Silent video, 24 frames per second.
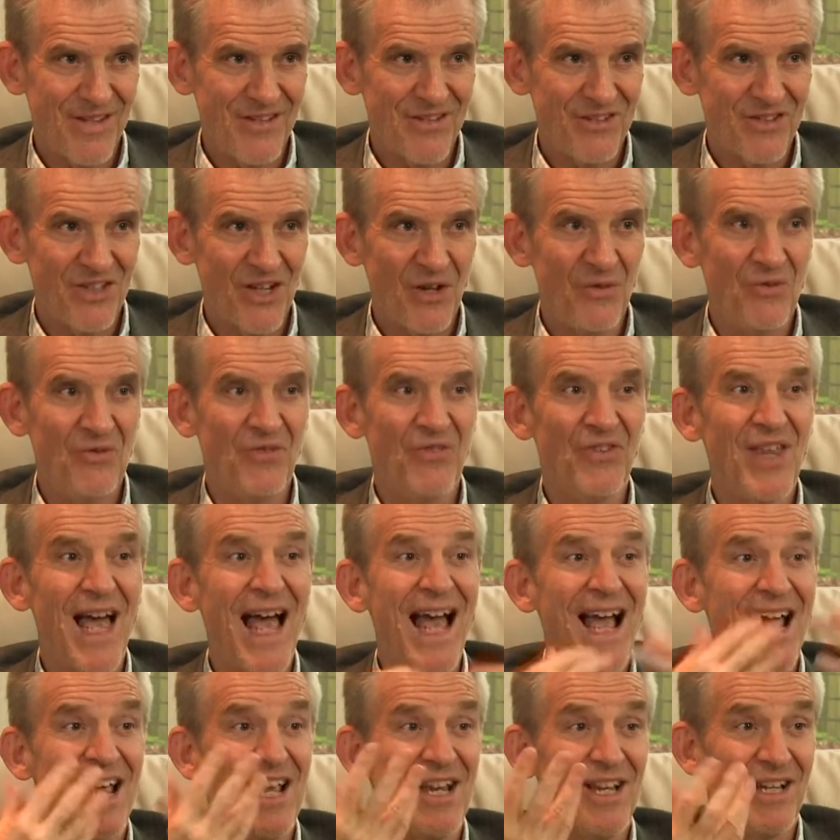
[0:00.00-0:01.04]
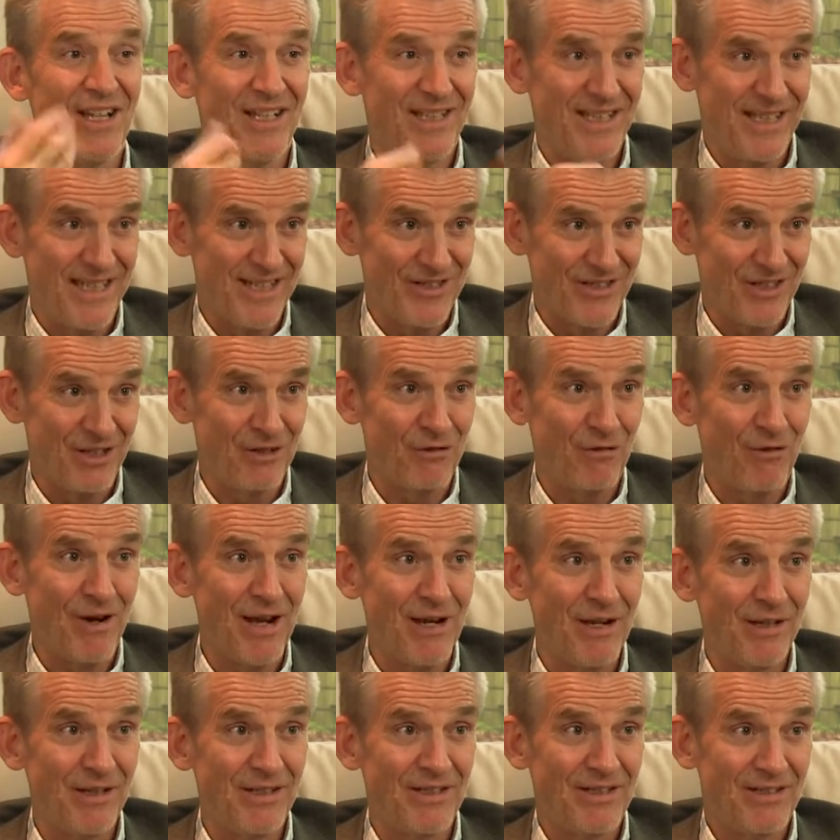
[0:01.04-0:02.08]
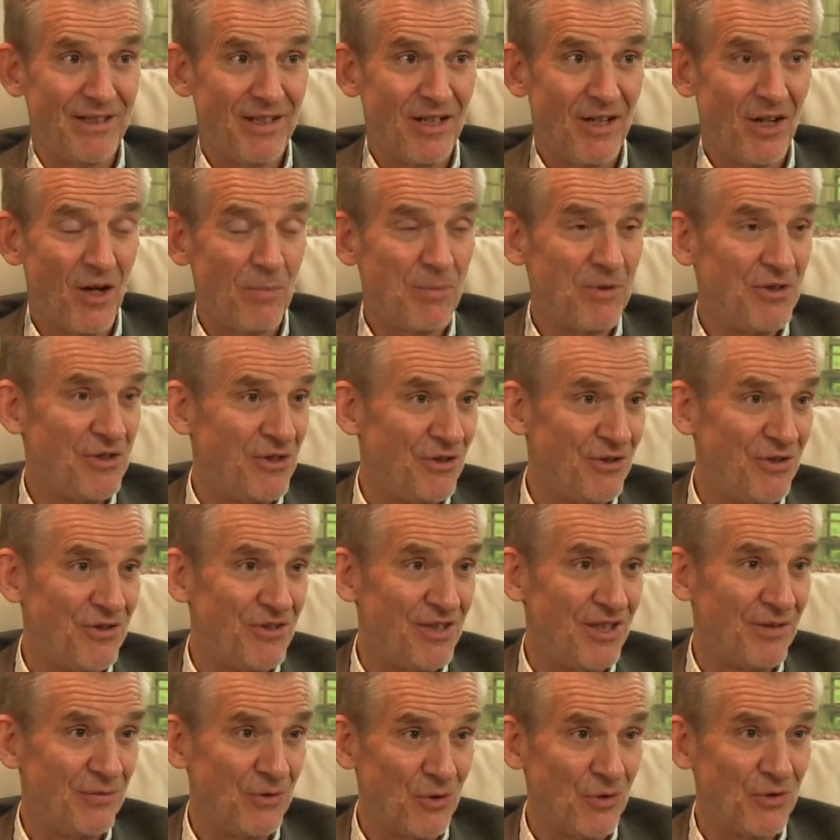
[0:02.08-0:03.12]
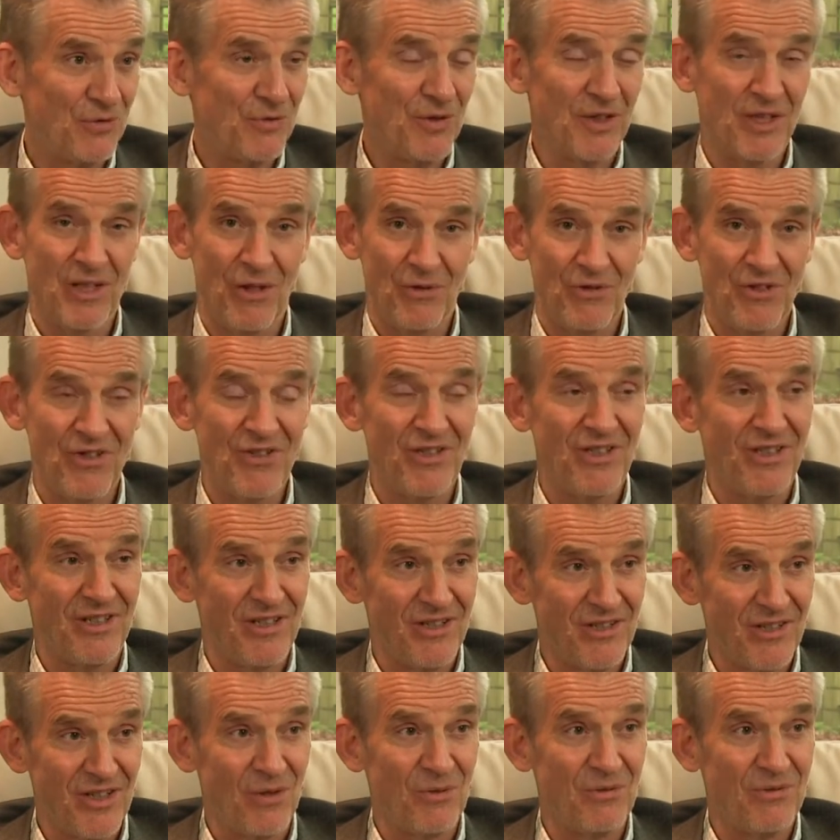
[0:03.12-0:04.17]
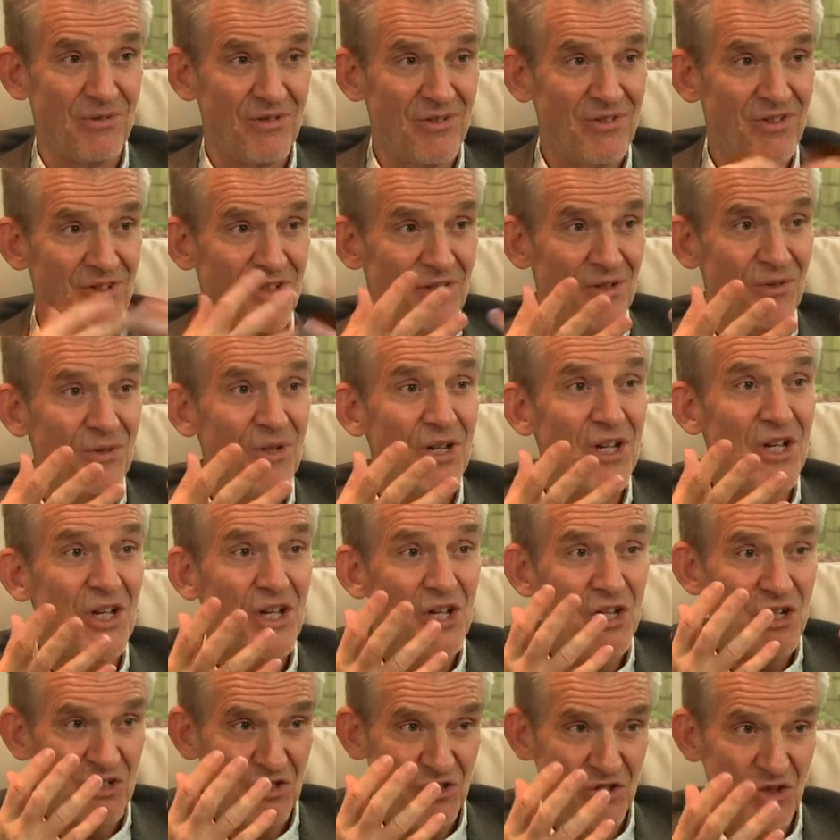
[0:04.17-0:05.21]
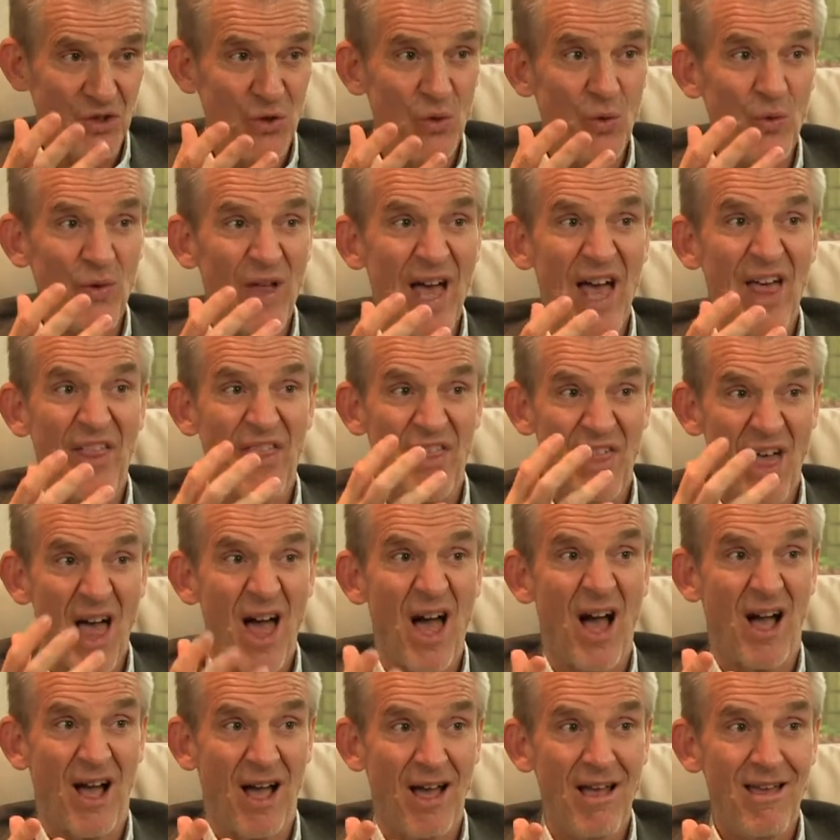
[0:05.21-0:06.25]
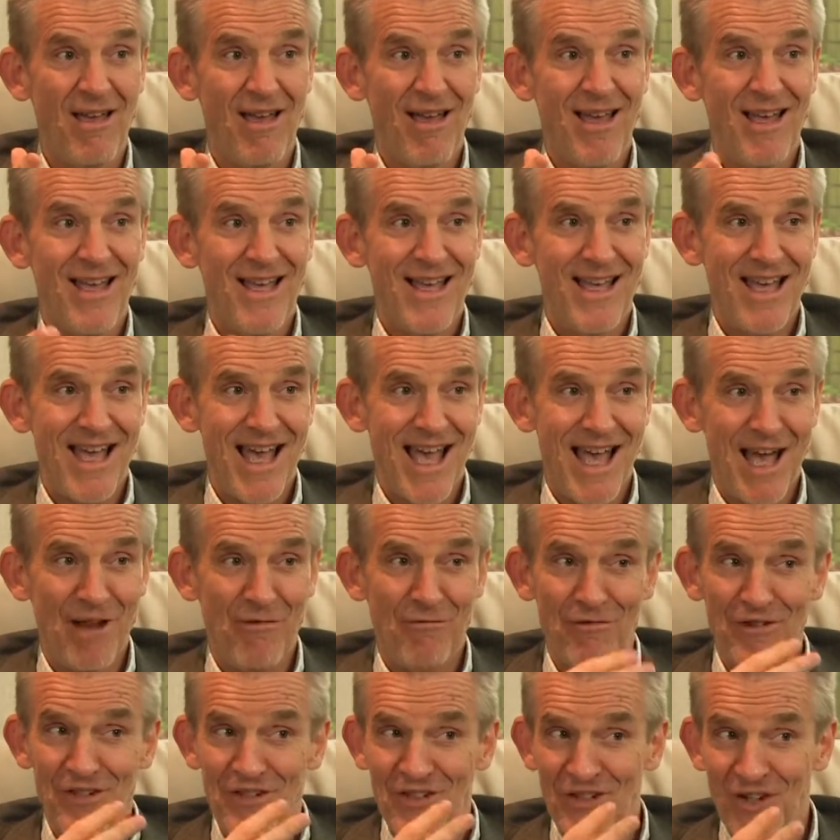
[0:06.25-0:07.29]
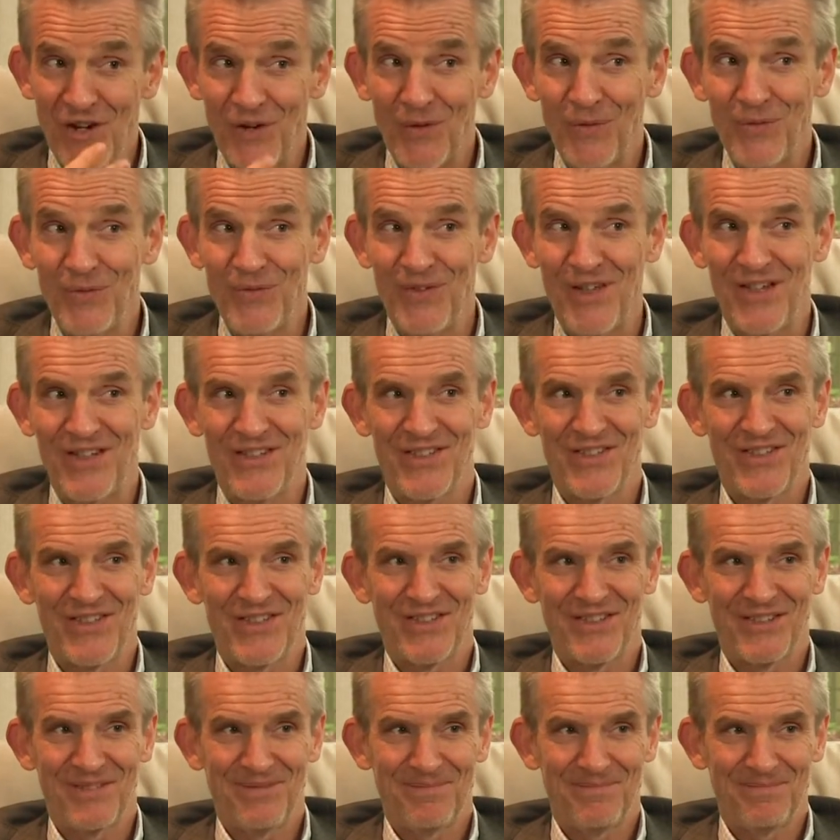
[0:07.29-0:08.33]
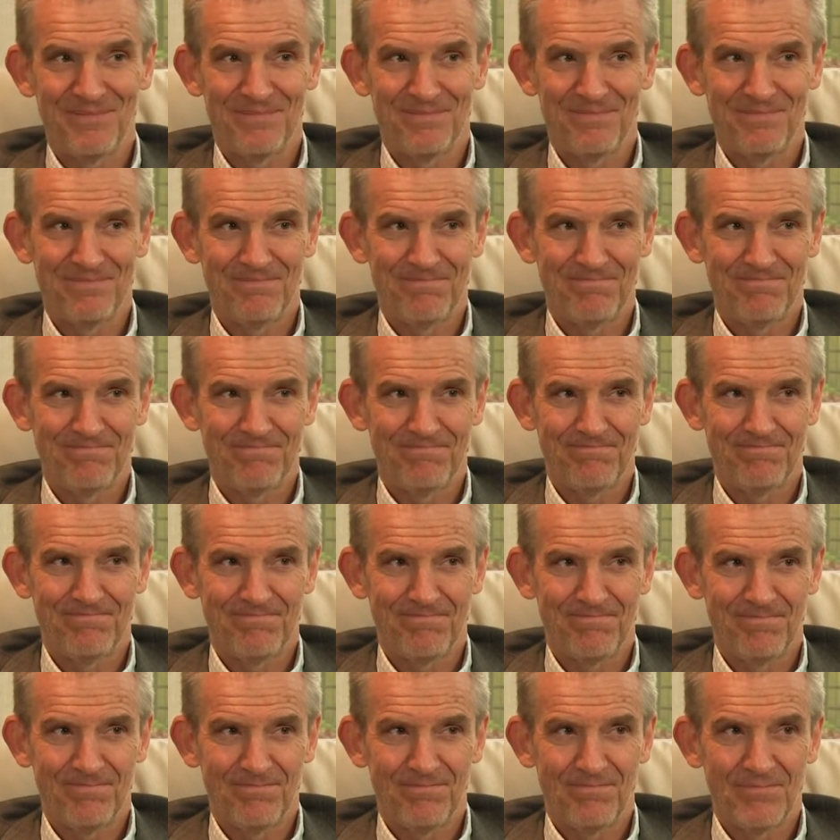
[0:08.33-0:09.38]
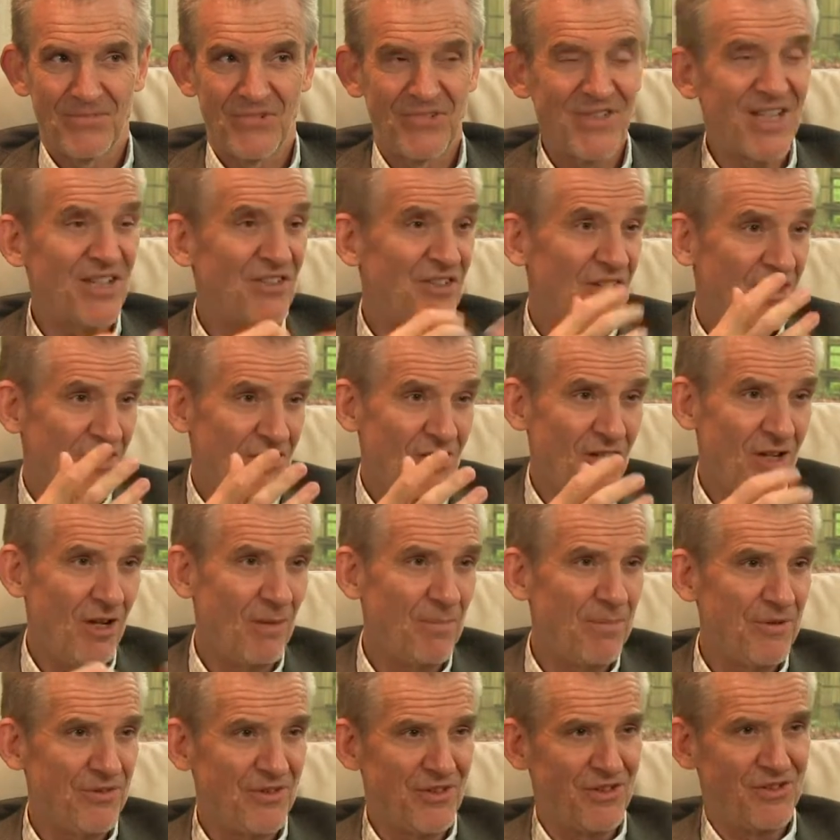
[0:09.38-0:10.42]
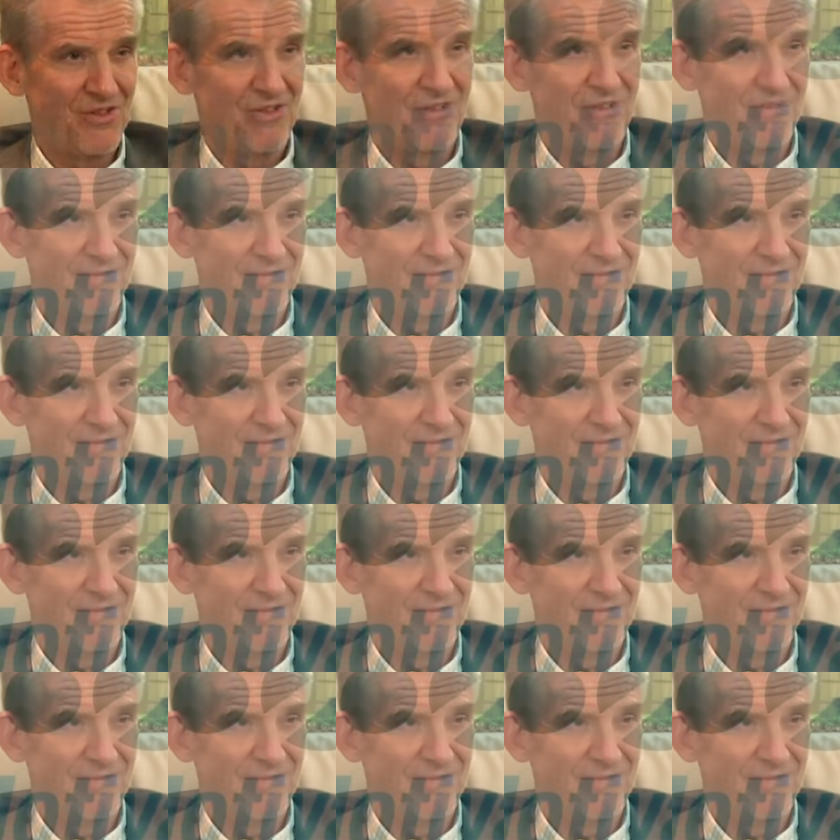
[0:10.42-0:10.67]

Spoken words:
So that is a great opportunity, of course, for coaches and consultants to do their thing and resolve this. That's internal opposition.